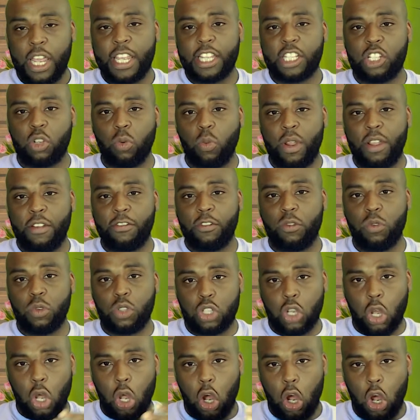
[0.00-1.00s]
a way for you
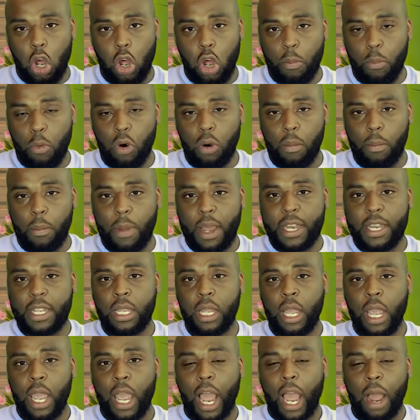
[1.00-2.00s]
to earn more money,
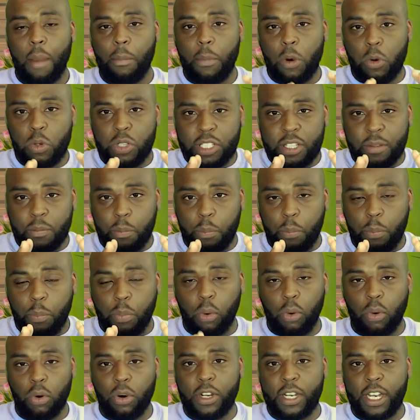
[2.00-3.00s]
and most
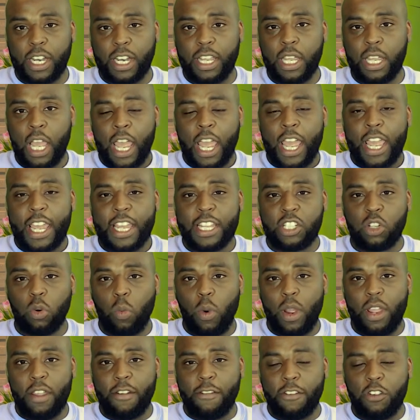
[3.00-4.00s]
importantly, is a
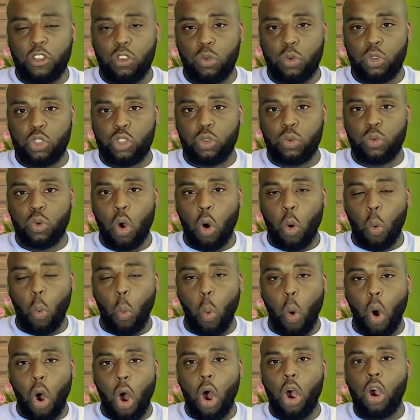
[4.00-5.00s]
way for you to
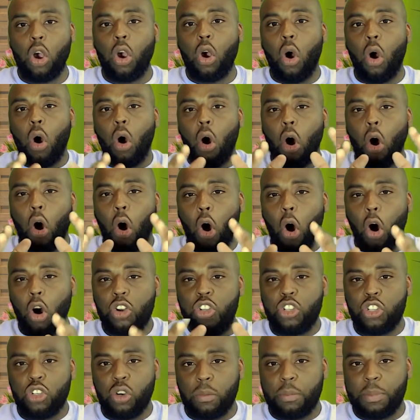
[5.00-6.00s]
work on
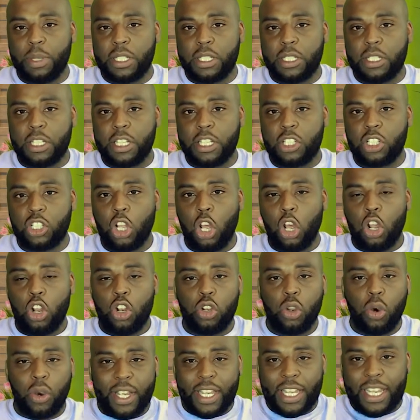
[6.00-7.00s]
your business,
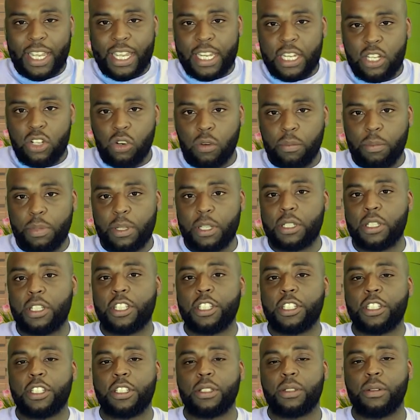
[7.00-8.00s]
not in your
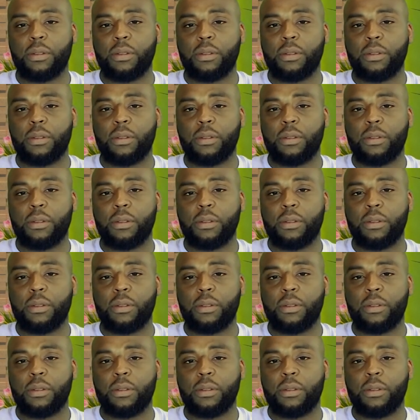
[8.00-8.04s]
business.